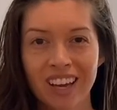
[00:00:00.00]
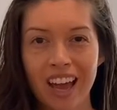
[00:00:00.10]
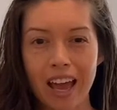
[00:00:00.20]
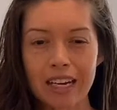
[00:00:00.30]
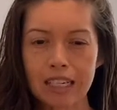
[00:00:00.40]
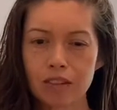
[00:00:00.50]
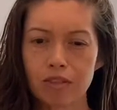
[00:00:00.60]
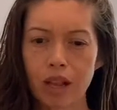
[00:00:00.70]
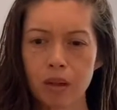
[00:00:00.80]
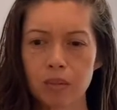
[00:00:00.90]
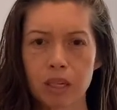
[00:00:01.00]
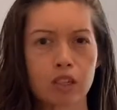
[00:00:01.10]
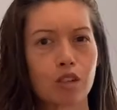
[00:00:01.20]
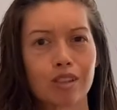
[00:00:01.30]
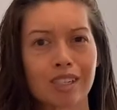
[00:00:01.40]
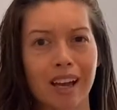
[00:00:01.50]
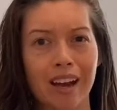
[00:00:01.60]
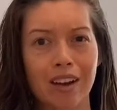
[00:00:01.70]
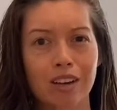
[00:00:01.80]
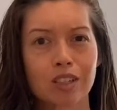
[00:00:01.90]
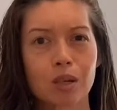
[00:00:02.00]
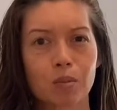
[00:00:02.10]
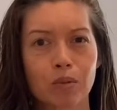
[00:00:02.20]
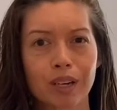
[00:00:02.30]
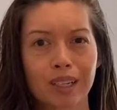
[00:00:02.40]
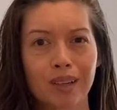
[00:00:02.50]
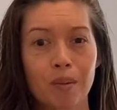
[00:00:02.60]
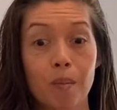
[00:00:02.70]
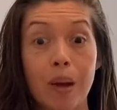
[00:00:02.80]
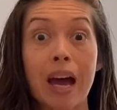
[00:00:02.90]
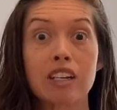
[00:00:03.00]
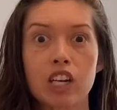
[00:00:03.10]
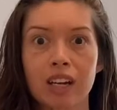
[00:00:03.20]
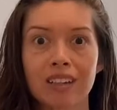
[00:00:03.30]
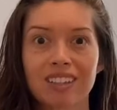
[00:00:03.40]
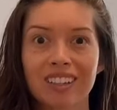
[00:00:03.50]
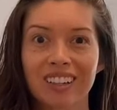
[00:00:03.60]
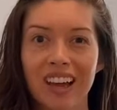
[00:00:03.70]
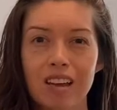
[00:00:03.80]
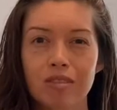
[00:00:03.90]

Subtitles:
and he developed a new desire to bring magic to life,